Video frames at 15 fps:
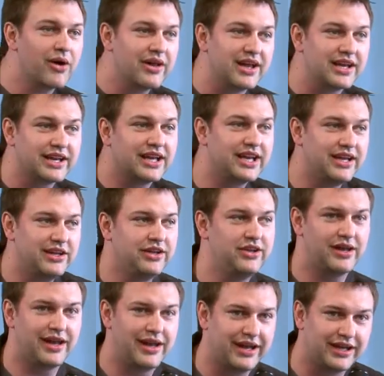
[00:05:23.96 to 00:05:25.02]

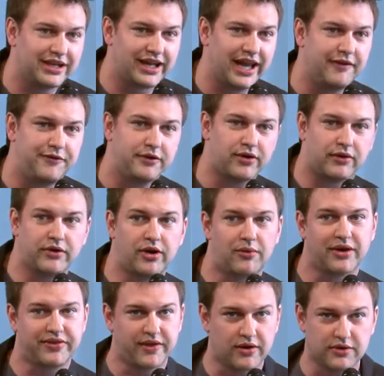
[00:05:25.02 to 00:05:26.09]
If you don't know
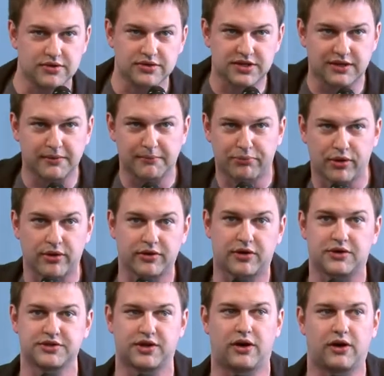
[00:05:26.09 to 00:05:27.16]
what those
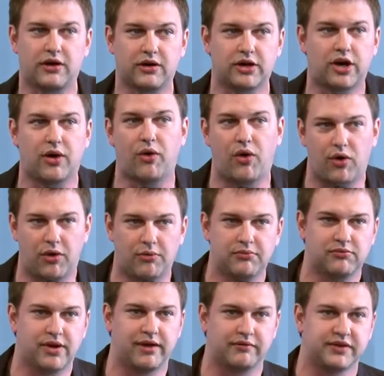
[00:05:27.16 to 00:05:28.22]
protocols are, go
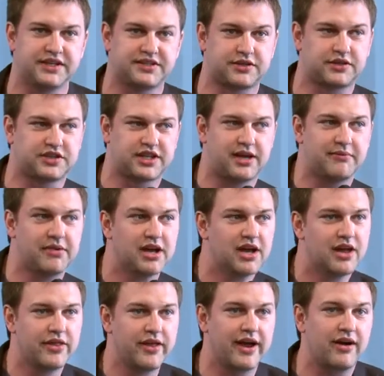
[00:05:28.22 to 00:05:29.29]
home and research them.
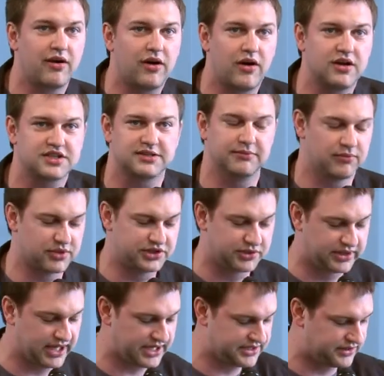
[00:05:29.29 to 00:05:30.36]
They are awesome. What you
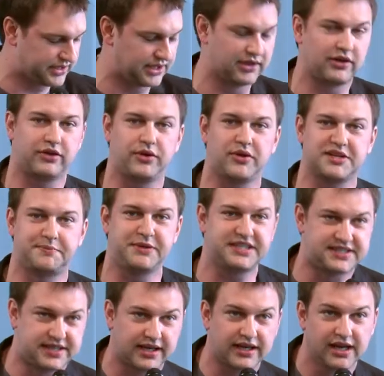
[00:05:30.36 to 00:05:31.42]
get is you get a little USB
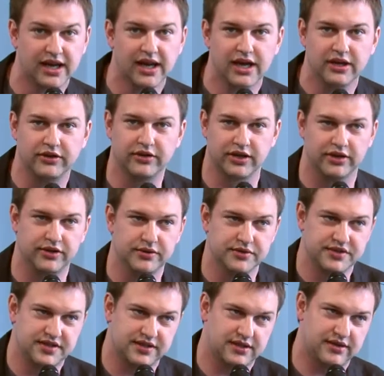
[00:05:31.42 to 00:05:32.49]
stick. You can
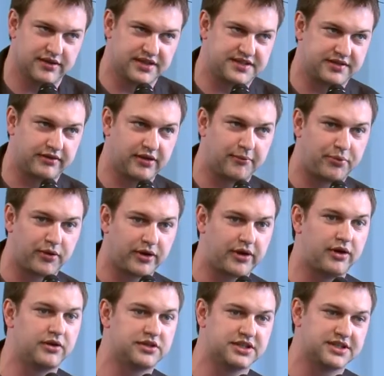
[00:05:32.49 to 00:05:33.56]
use the serial port
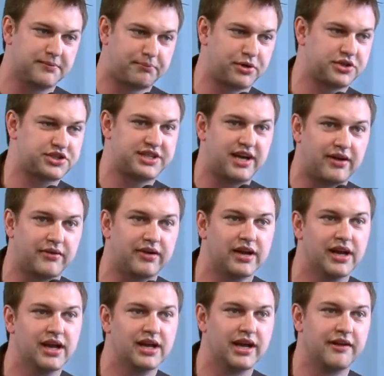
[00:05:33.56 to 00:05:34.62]
code to push down
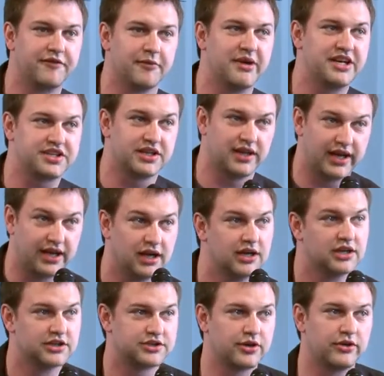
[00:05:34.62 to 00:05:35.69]
information
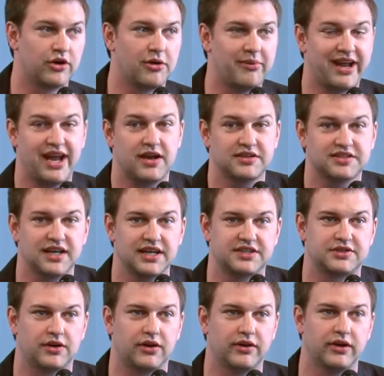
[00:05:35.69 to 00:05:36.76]
like turn all my house
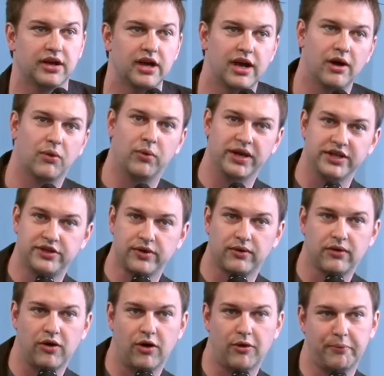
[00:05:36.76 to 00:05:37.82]
lights on. When
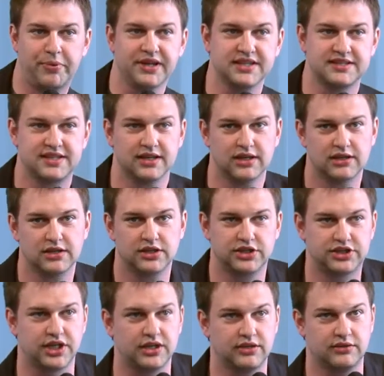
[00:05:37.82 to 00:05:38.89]
door opens,
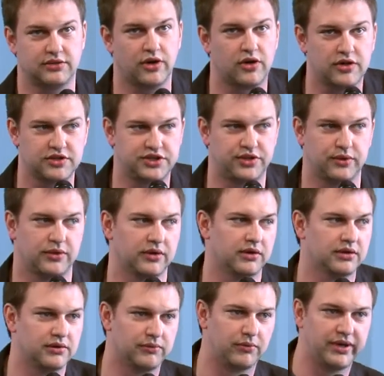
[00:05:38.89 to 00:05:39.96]
shut dog's
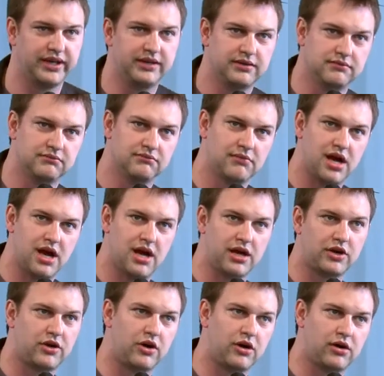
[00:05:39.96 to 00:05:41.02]
door. When
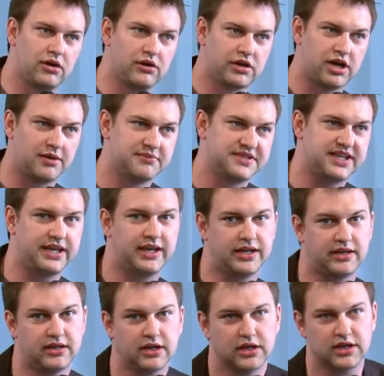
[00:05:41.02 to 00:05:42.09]
car comes
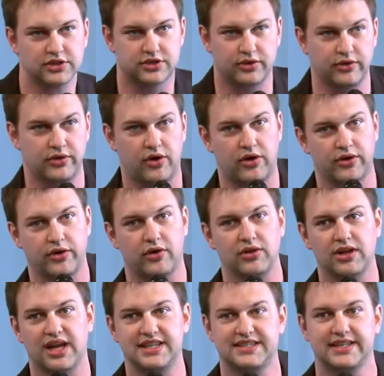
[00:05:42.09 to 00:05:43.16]
in, turn on all
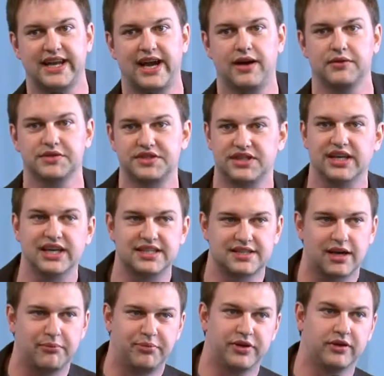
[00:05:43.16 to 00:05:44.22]
lights in house. It's
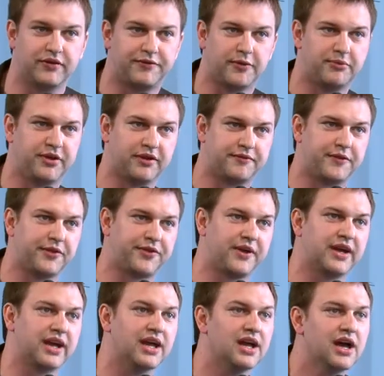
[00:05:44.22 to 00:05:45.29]
a beautiful, beautiful
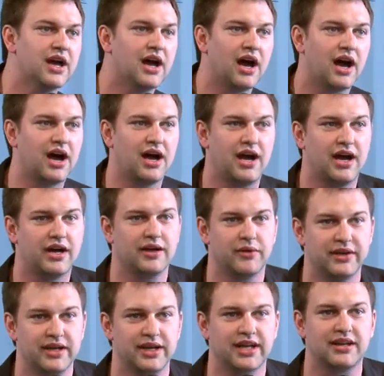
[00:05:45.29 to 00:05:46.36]
thing.
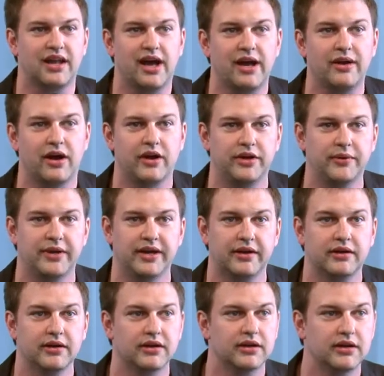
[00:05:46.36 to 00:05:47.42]
Nikolai, are you
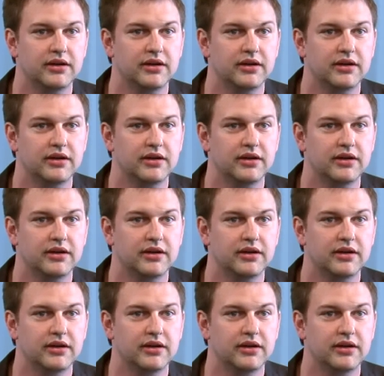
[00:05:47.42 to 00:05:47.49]
here?